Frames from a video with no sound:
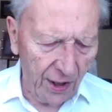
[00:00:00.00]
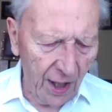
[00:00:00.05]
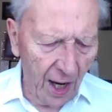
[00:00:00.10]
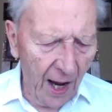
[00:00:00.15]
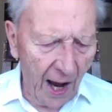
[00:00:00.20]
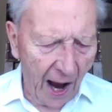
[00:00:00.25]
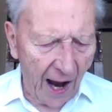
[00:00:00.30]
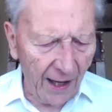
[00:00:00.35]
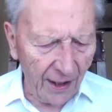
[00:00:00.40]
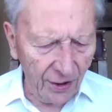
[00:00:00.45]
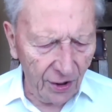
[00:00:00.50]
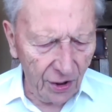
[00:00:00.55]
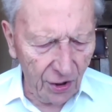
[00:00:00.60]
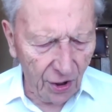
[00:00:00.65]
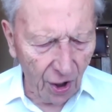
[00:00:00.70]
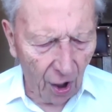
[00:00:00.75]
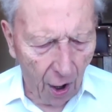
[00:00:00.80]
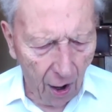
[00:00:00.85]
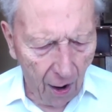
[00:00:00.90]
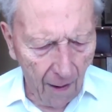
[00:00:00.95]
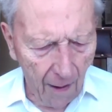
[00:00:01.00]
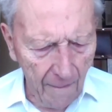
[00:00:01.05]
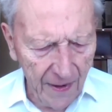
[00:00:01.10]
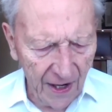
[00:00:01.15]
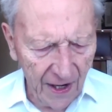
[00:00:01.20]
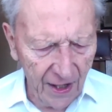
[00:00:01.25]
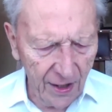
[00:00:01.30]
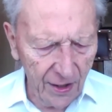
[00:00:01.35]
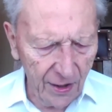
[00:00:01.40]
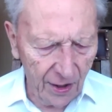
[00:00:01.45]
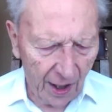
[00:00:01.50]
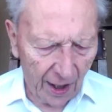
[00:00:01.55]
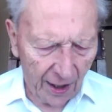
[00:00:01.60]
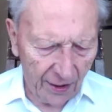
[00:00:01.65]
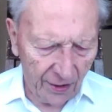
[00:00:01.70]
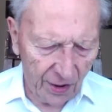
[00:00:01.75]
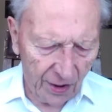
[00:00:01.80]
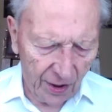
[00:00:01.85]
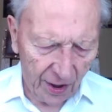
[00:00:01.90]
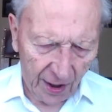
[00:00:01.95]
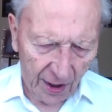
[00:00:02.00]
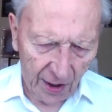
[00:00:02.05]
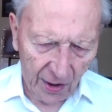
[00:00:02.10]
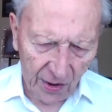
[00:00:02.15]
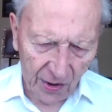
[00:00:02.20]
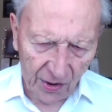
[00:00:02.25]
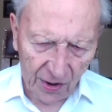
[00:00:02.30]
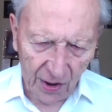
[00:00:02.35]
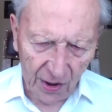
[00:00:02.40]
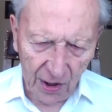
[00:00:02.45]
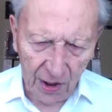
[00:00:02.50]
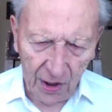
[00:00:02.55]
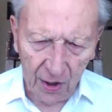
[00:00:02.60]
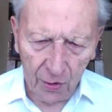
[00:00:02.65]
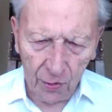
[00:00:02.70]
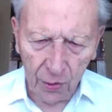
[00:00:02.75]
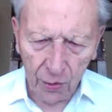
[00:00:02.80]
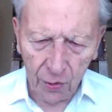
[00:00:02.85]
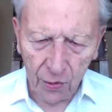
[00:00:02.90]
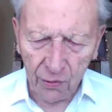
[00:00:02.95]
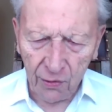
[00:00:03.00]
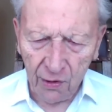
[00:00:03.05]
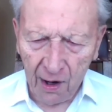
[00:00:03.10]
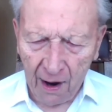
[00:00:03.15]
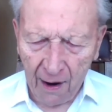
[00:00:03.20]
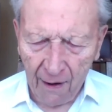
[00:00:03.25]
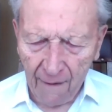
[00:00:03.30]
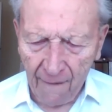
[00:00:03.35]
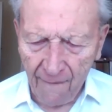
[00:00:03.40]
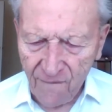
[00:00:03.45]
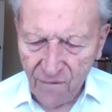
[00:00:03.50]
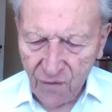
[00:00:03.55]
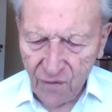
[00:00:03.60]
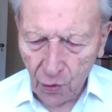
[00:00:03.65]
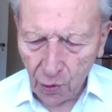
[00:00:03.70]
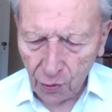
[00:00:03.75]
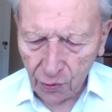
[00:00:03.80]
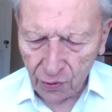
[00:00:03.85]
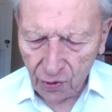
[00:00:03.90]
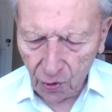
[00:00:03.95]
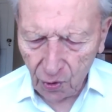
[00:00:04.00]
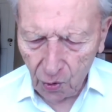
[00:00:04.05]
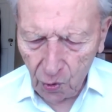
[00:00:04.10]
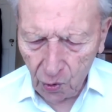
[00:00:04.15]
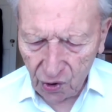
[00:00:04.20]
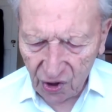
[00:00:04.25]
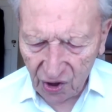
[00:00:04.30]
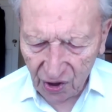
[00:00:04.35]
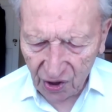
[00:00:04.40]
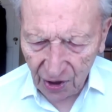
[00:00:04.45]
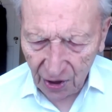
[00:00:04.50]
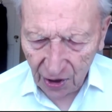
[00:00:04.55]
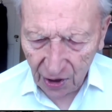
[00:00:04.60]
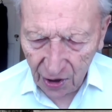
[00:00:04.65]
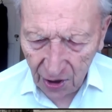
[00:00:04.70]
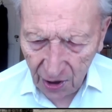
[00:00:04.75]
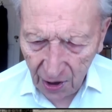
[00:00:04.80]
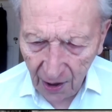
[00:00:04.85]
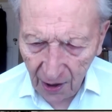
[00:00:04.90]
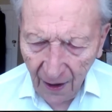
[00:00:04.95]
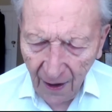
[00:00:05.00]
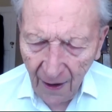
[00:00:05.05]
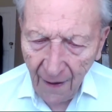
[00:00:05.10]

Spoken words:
And Dobbin and Daisy look round for to see,